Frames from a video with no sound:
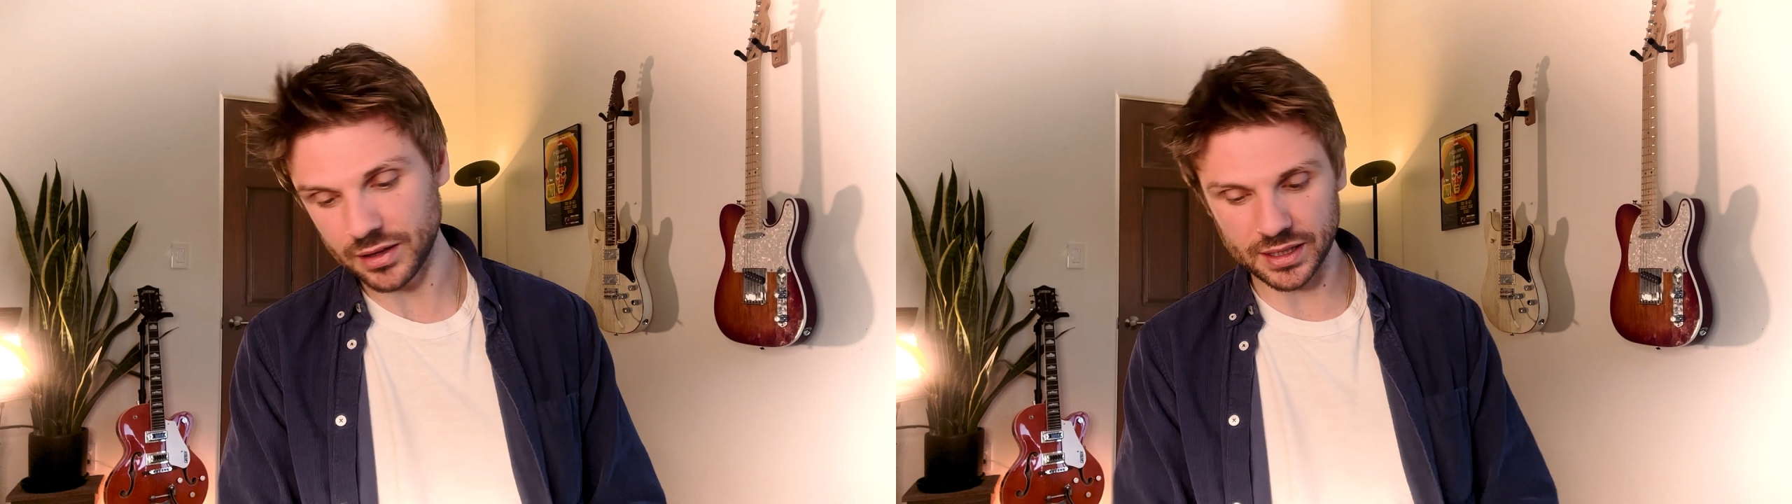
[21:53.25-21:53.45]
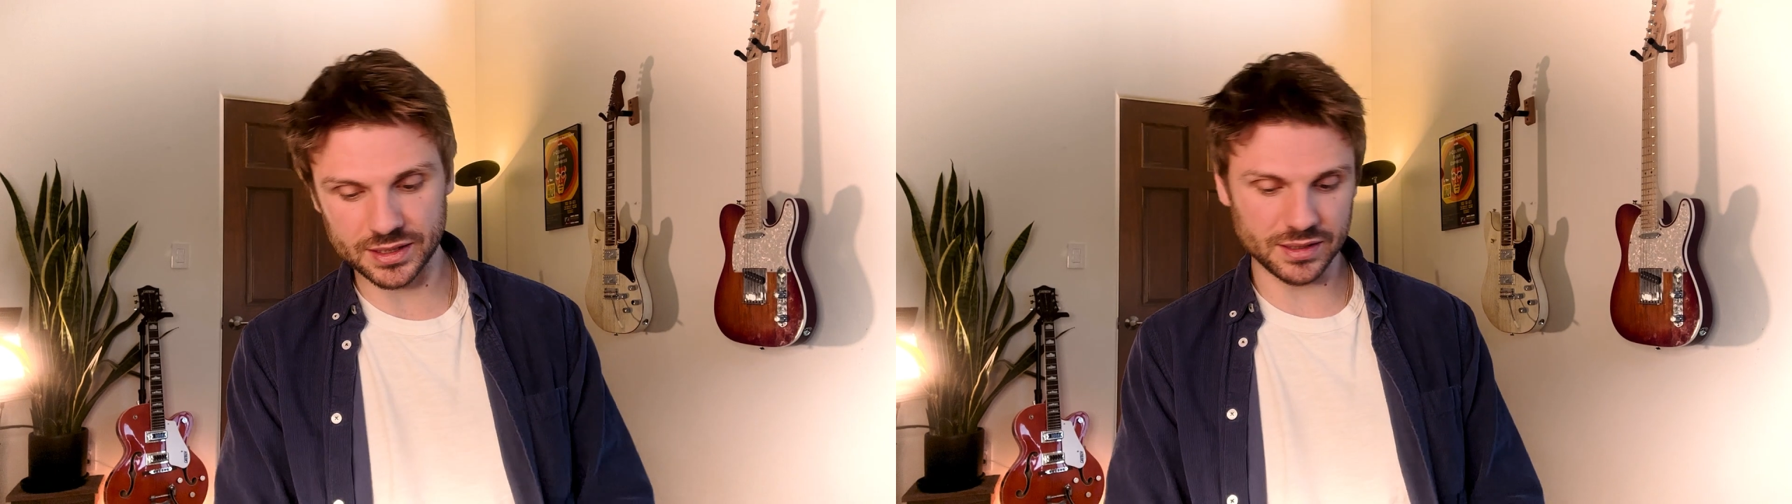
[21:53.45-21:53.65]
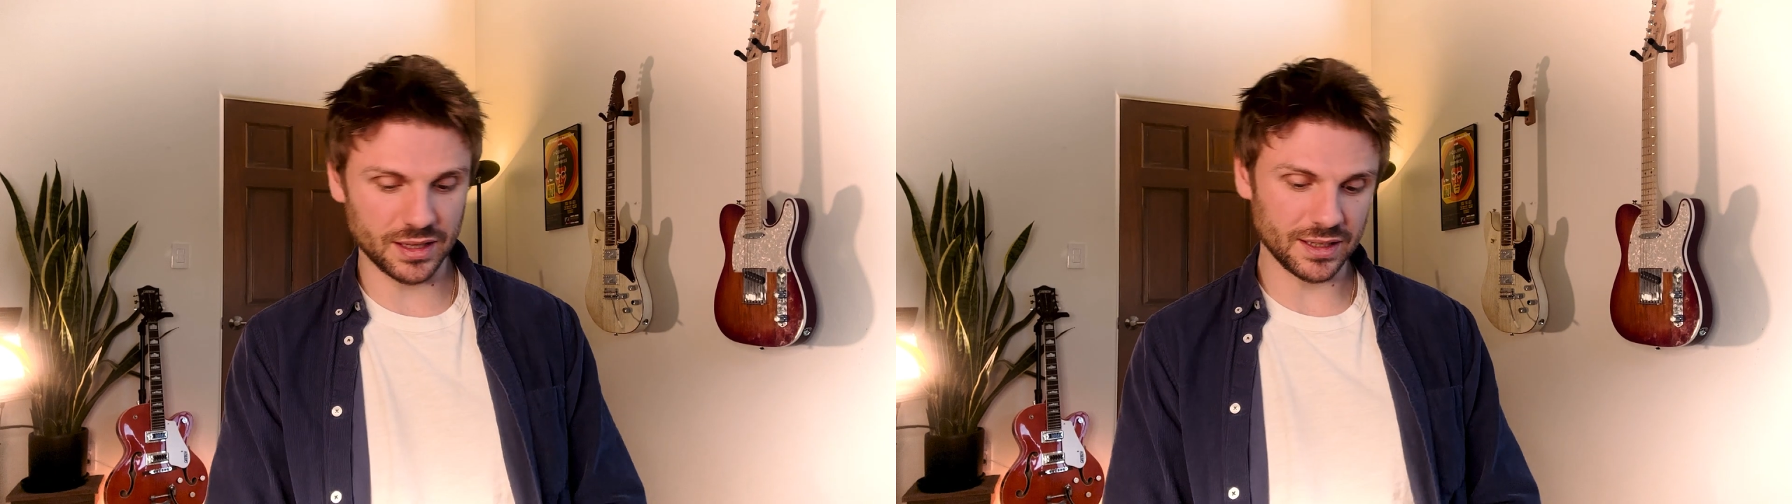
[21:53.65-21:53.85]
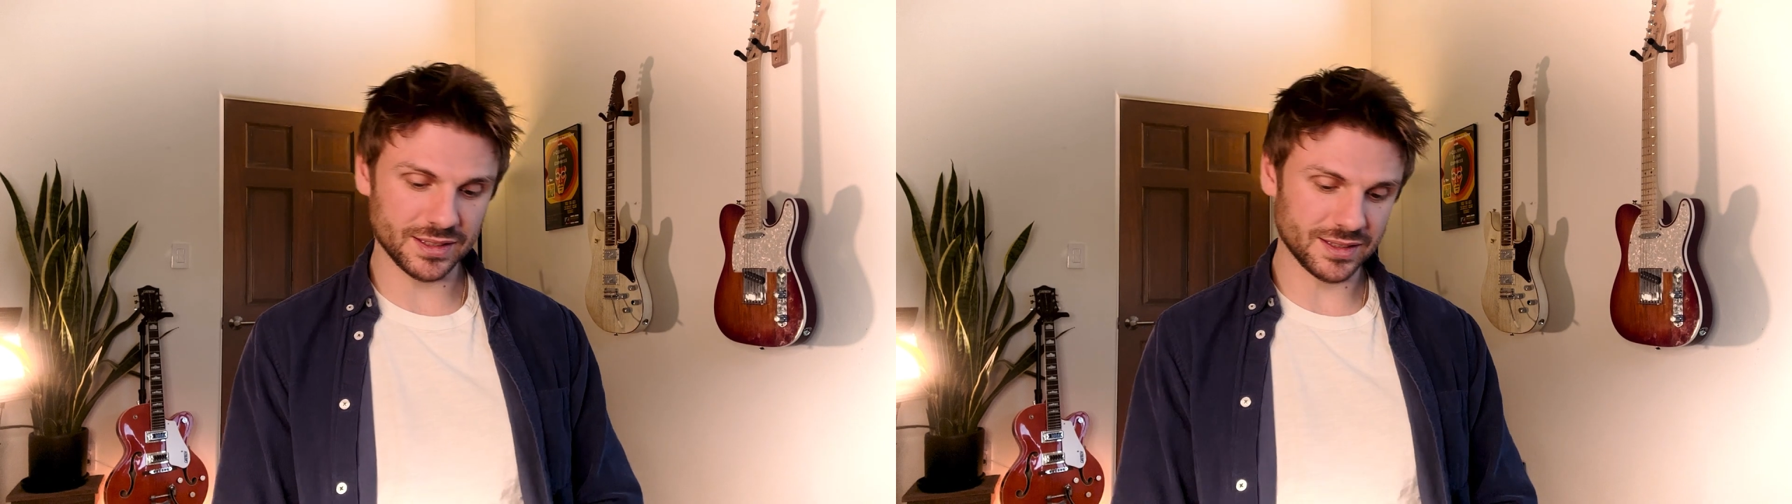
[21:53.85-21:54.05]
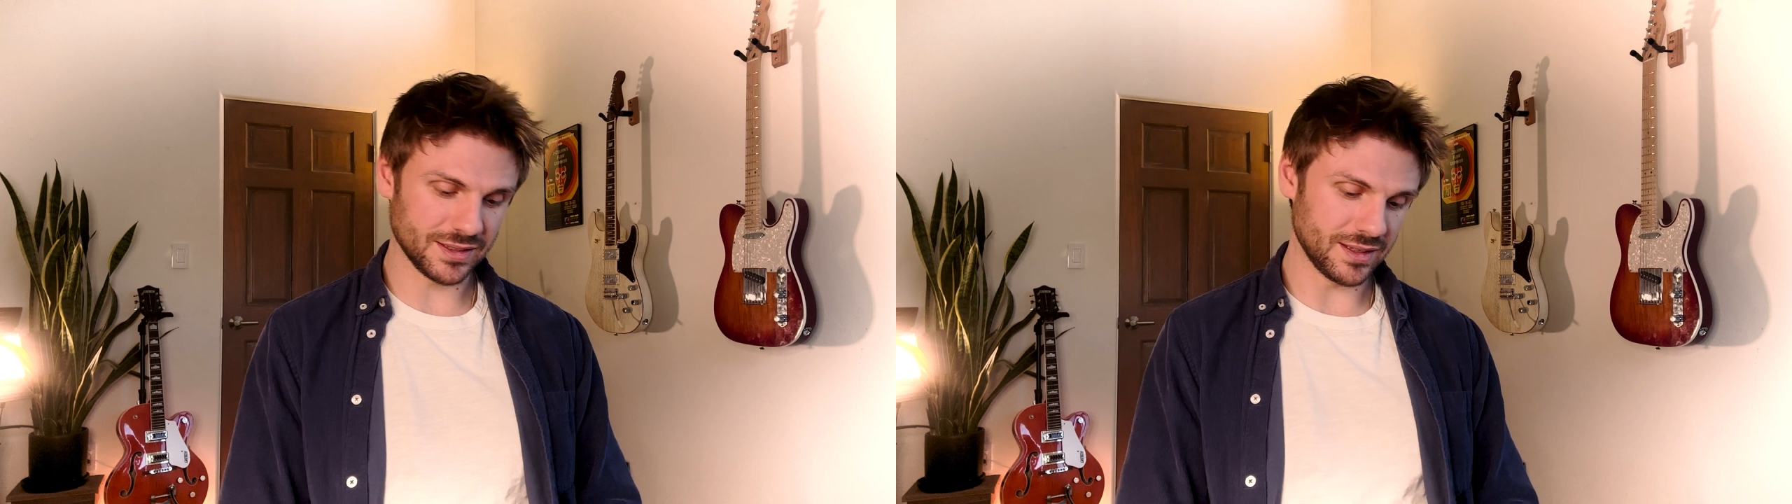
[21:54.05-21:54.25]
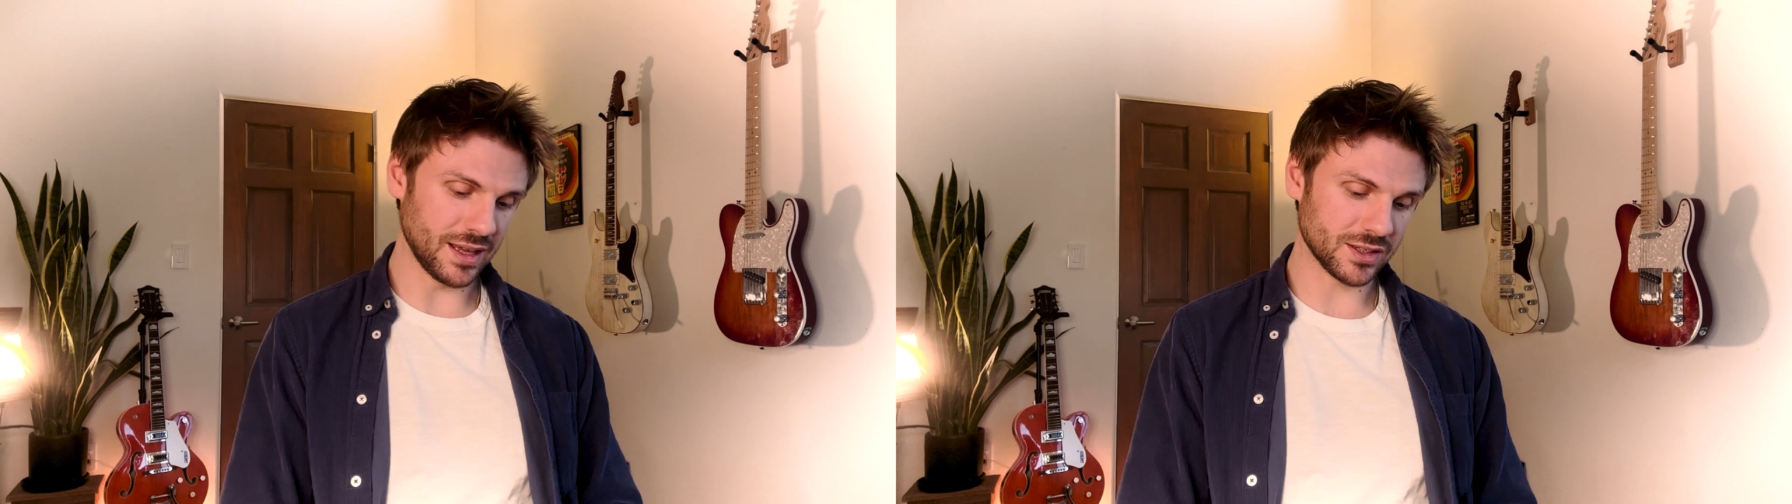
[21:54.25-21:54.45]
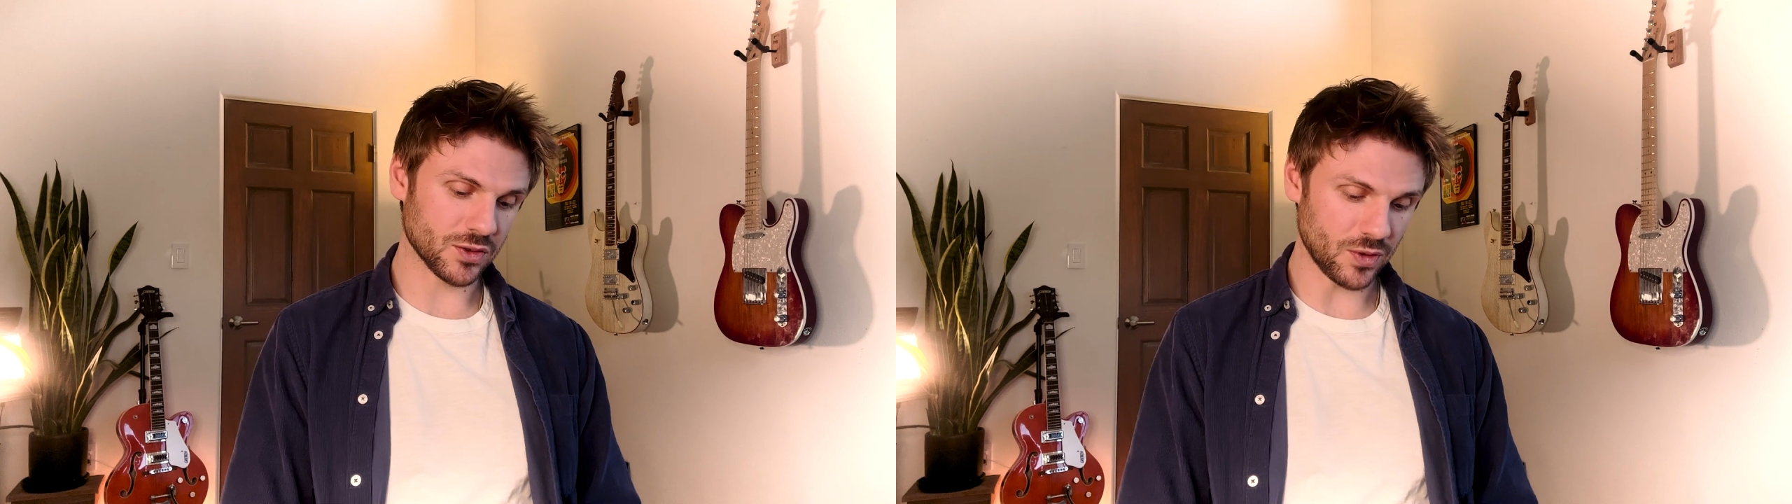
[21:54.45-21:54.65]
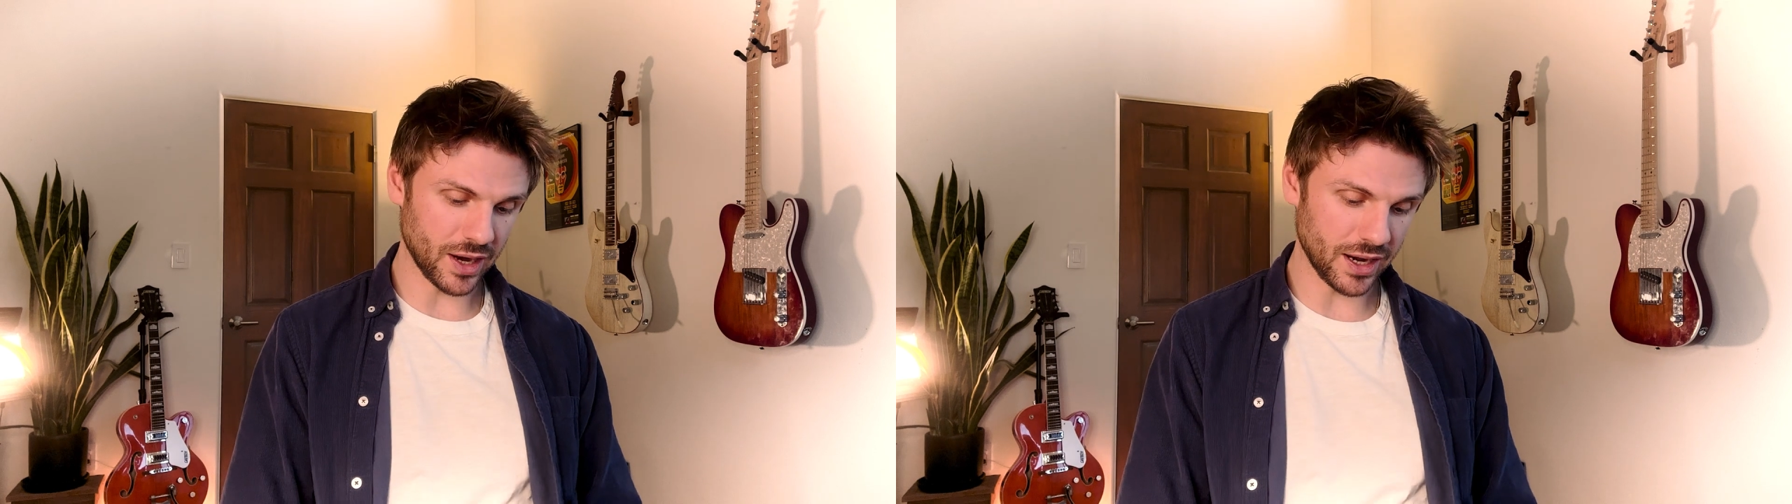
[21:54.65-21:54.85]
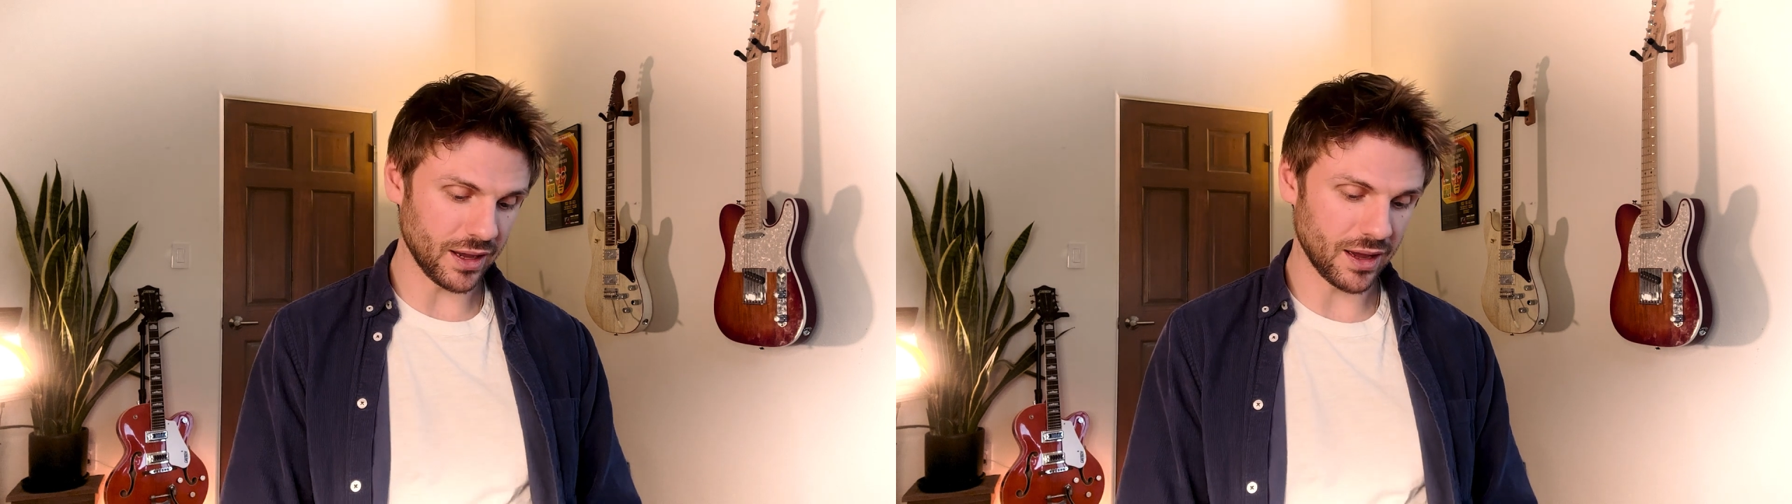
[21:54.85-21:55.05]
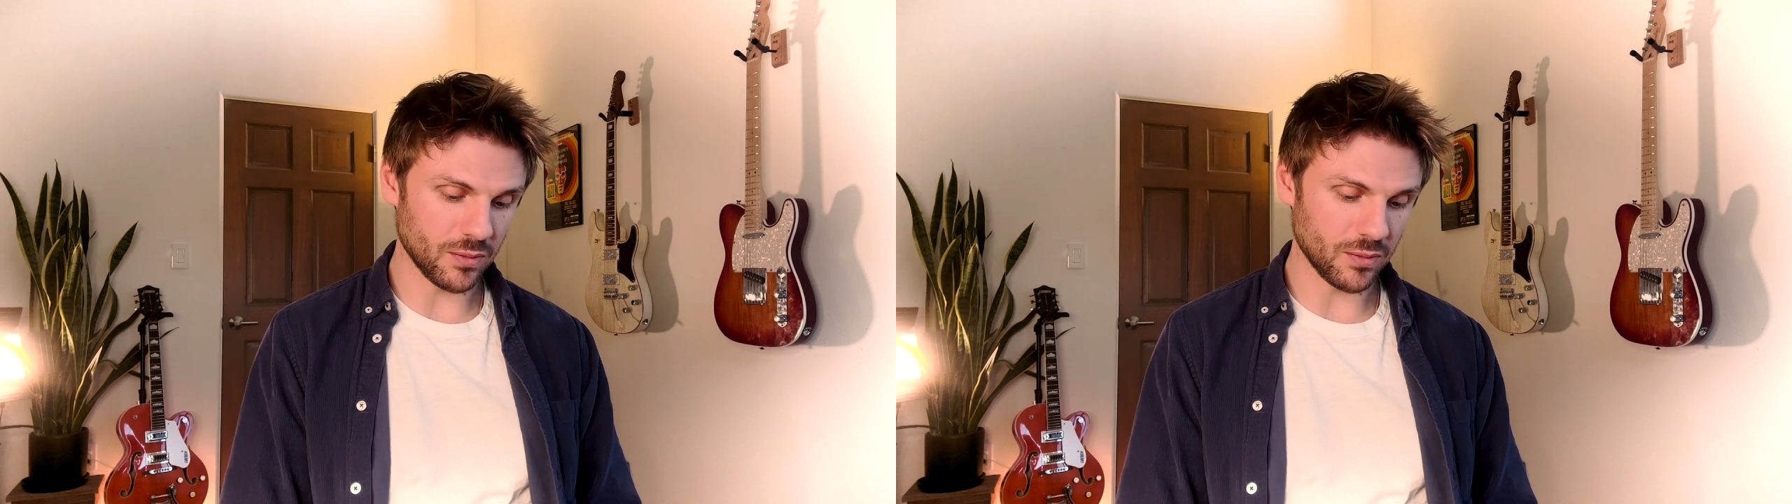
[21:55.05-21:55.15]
That's great.